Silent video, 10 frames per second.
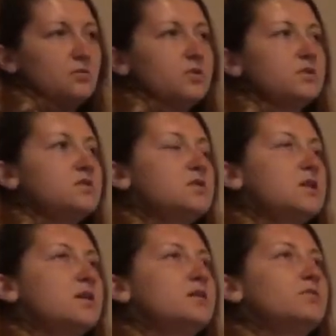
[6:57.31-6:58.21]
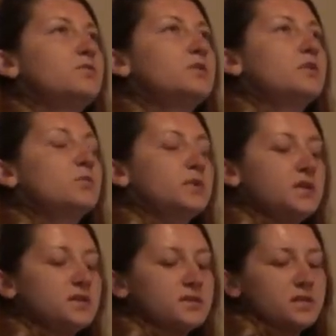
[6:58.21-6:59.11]
I worked as a nanny for a couple
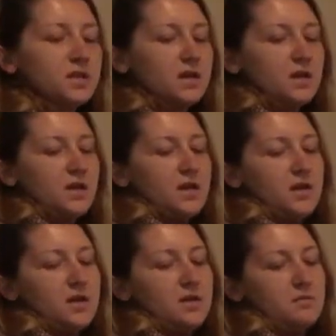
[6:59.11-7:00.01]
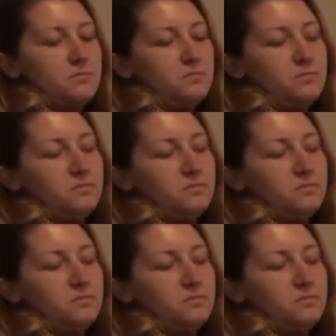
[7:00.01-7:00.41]
of years, and